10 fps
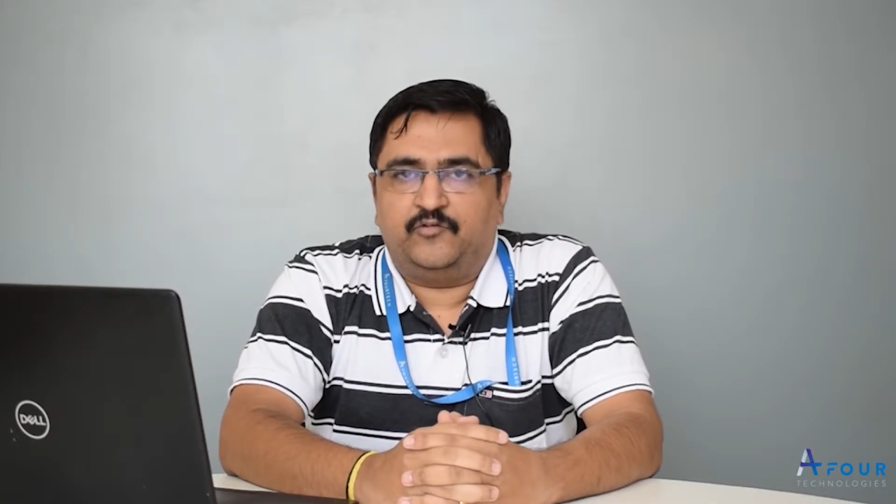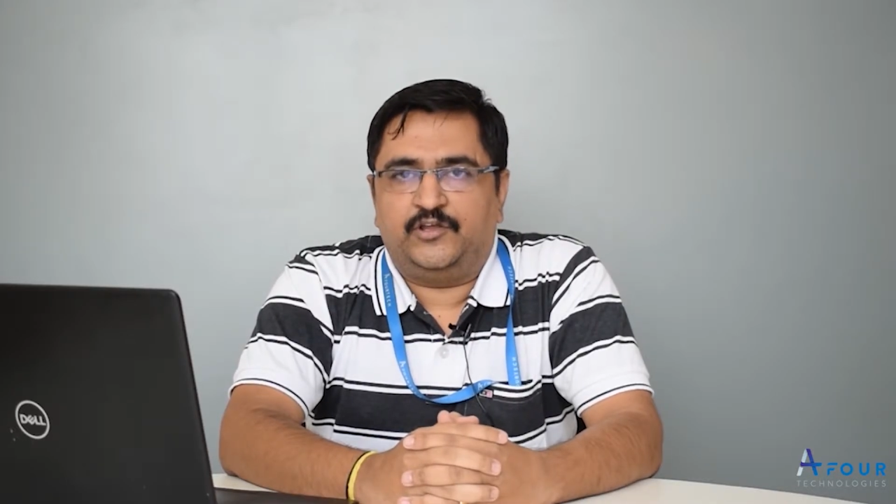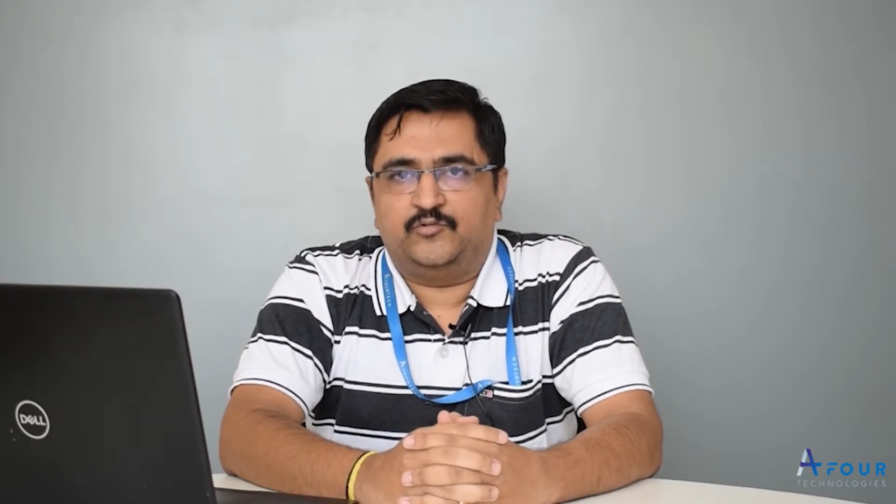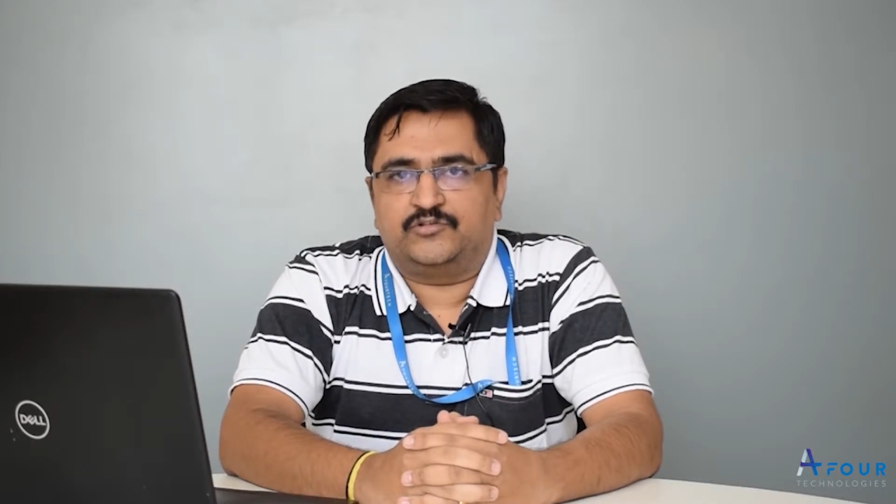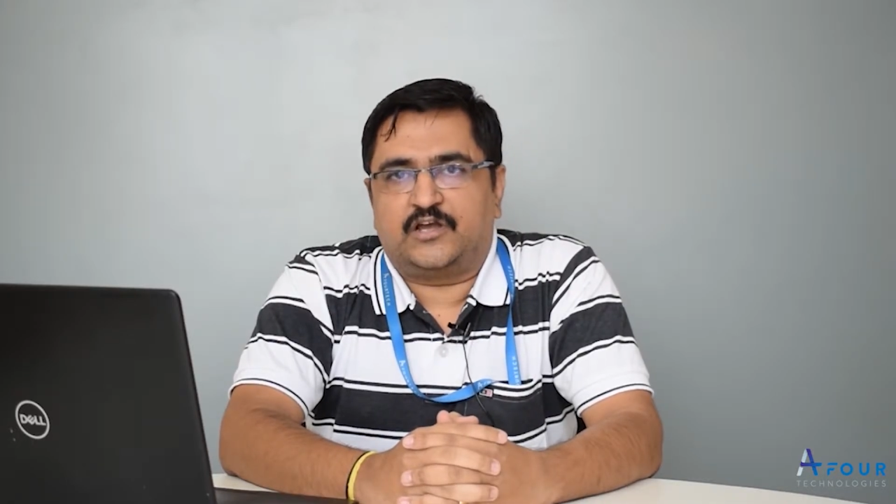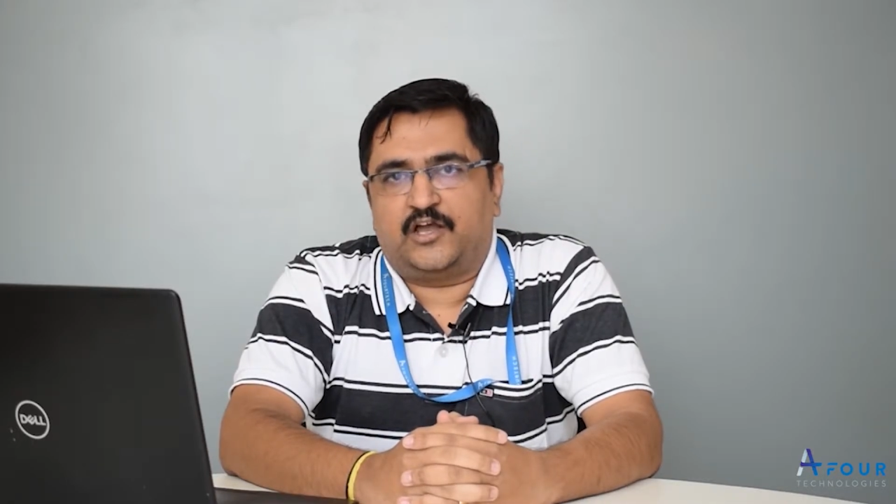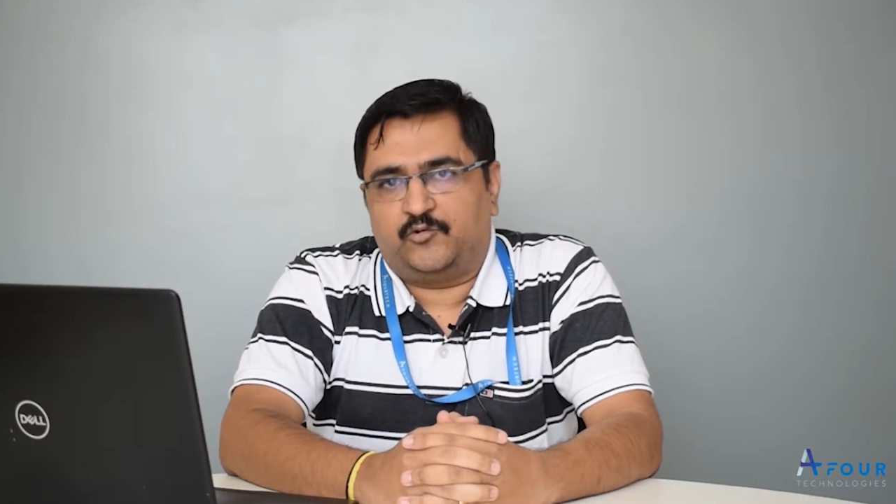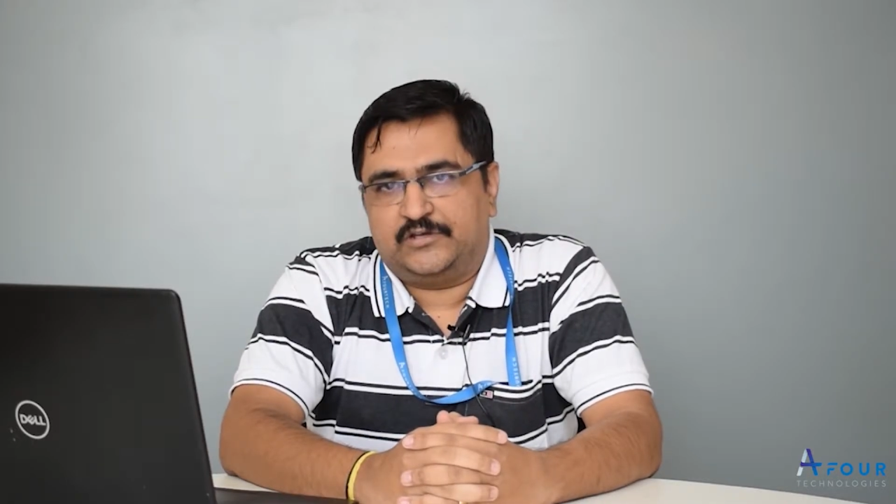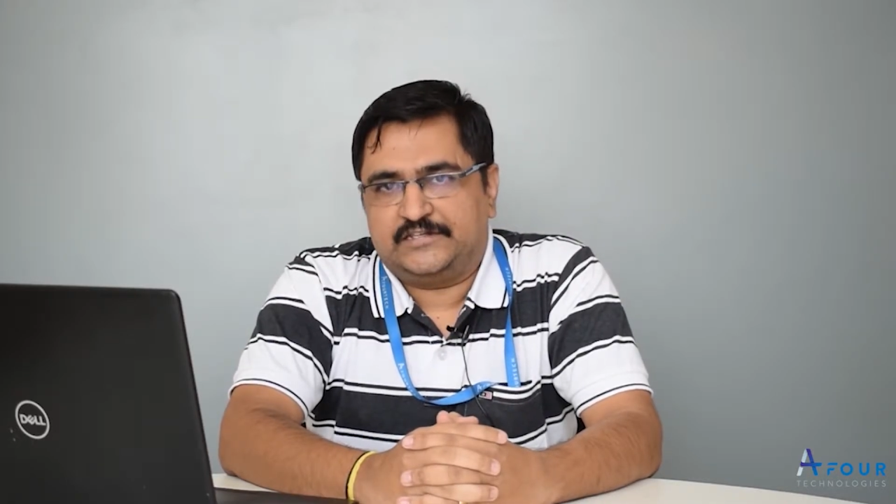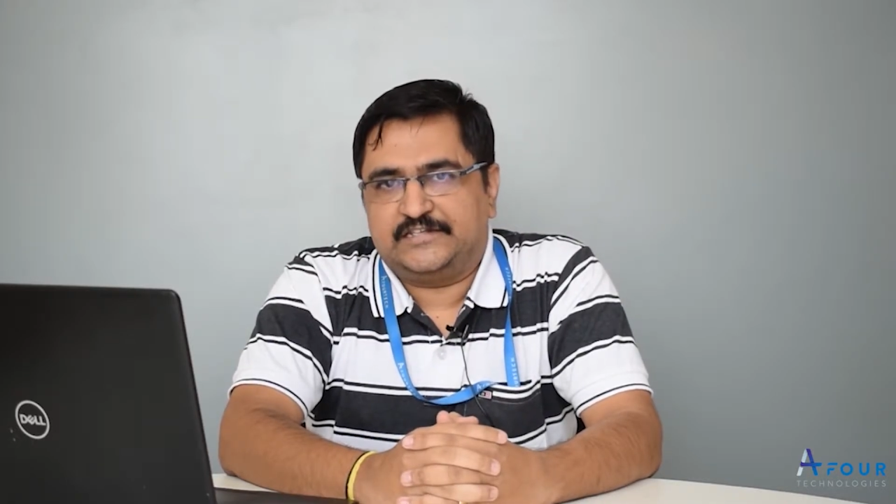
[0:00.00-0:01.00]
we use
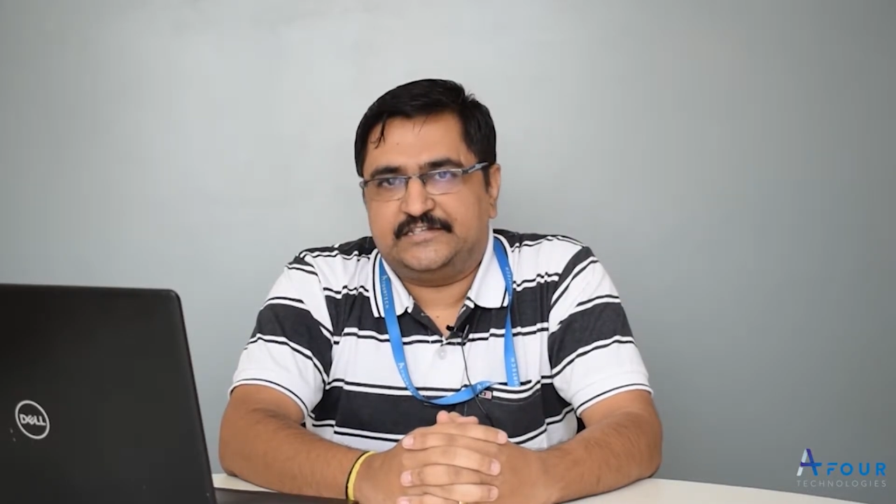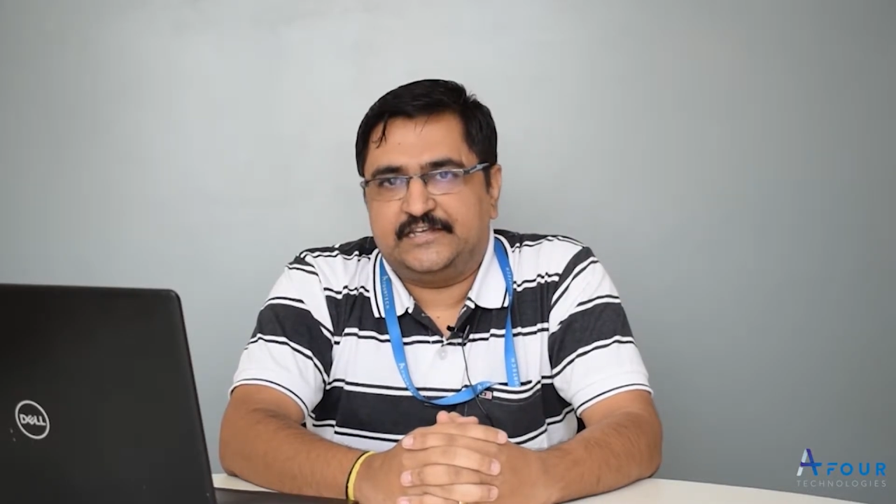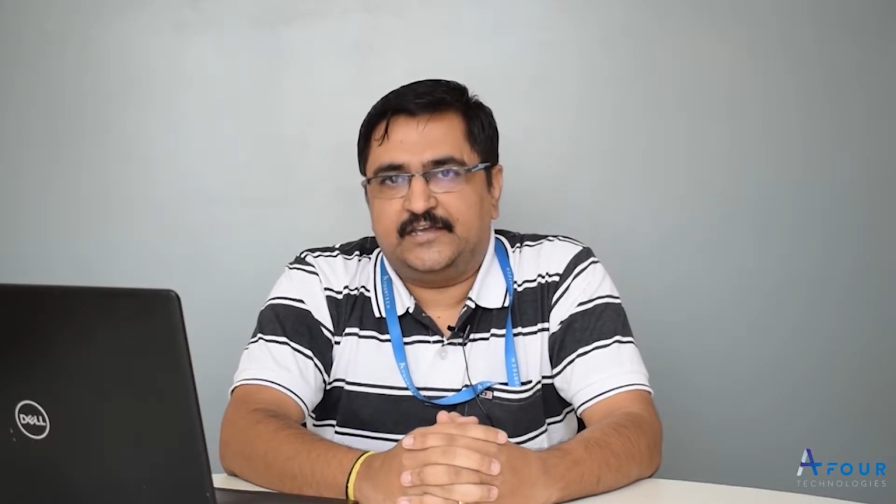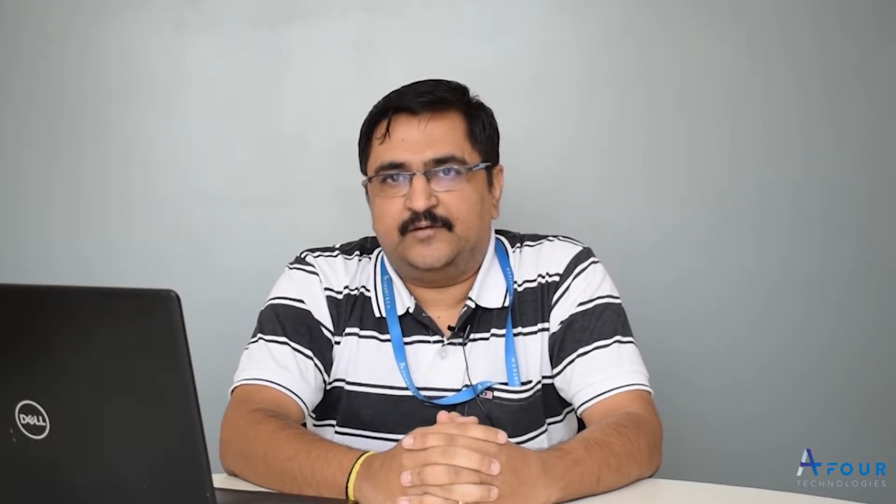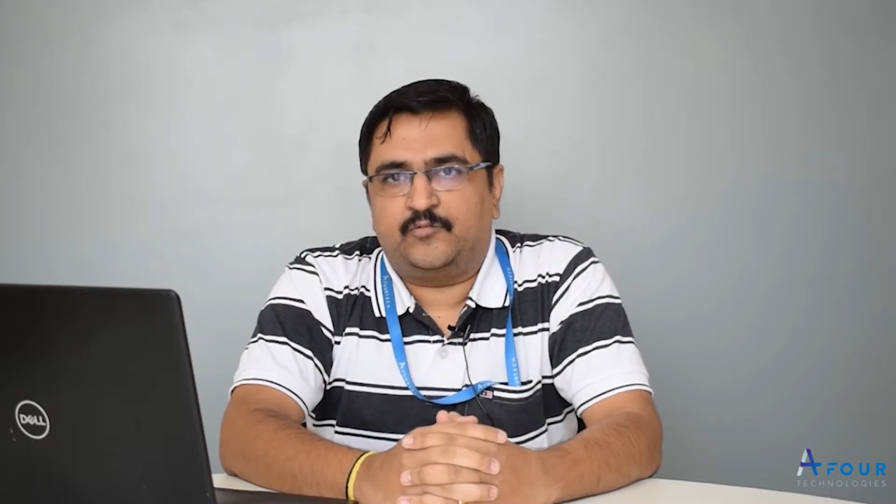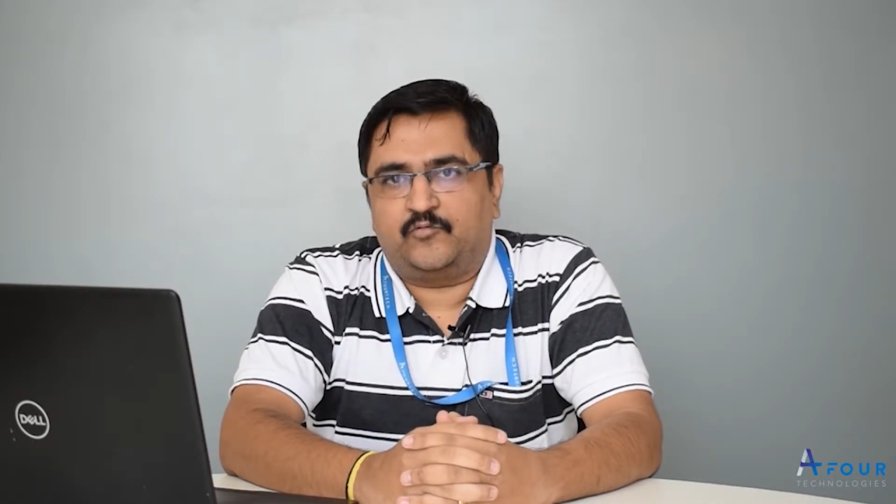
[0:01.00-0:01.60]
iOS SDK